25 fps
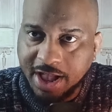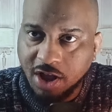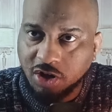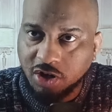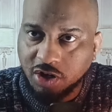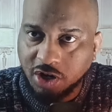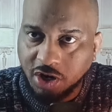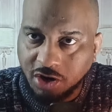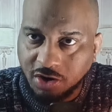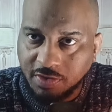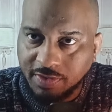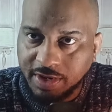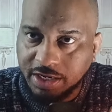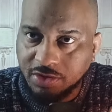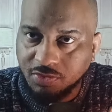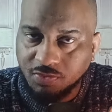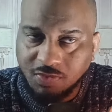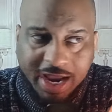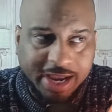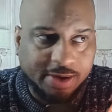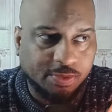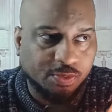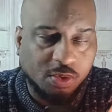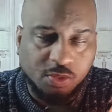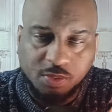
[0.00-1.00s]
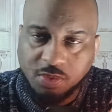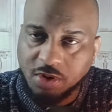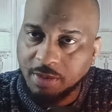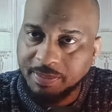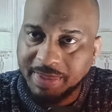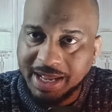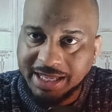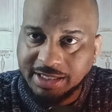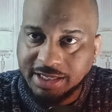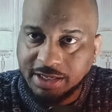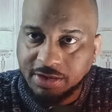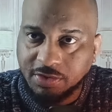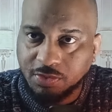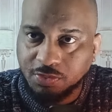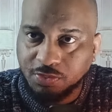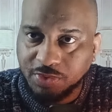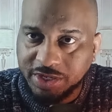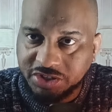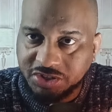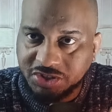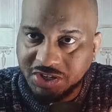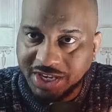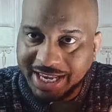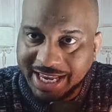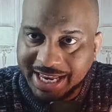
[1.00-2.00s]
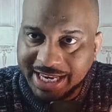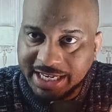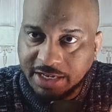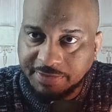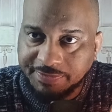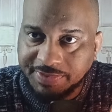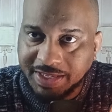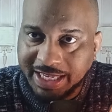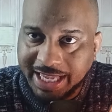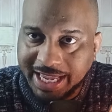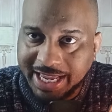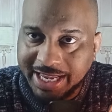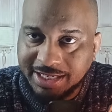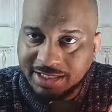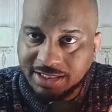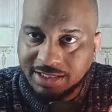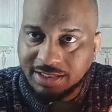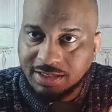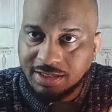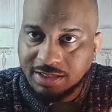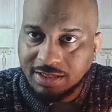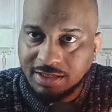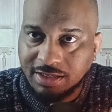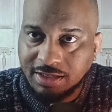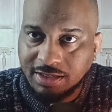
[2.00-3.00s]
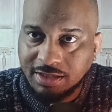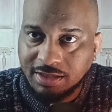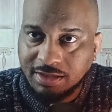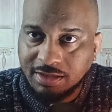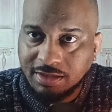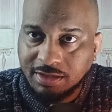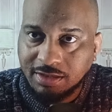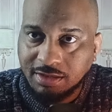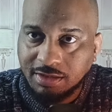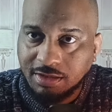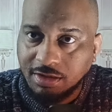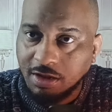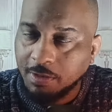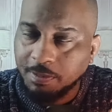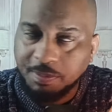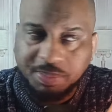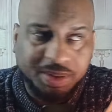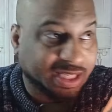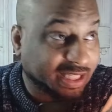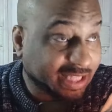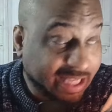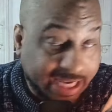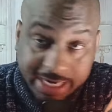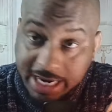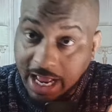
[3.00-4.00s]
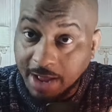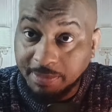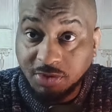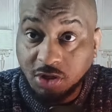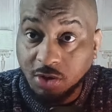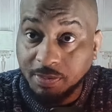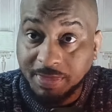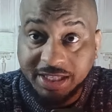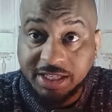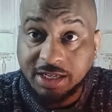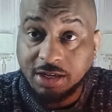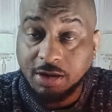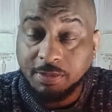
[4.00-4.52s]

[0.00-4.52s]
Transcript: occurring right when we're about to reach the end of the case. I'm talking about the